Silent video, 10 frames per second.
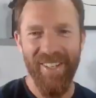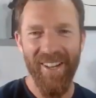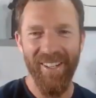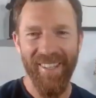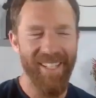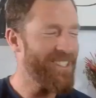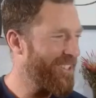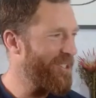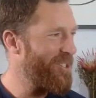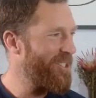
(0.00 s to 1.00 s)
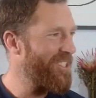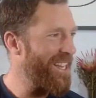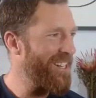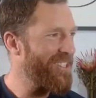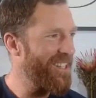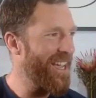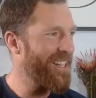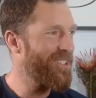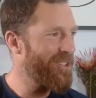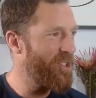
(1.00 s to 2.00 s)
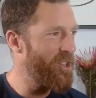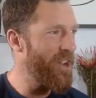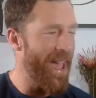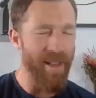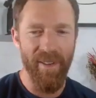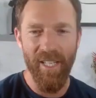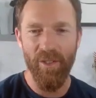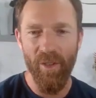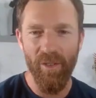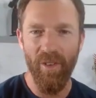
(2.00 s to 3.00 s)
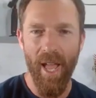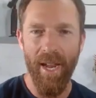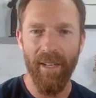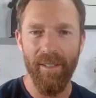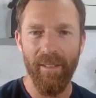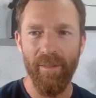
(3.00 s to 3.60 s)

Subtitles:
Yeah, that's good. You just touched on that. Do you have any sort of like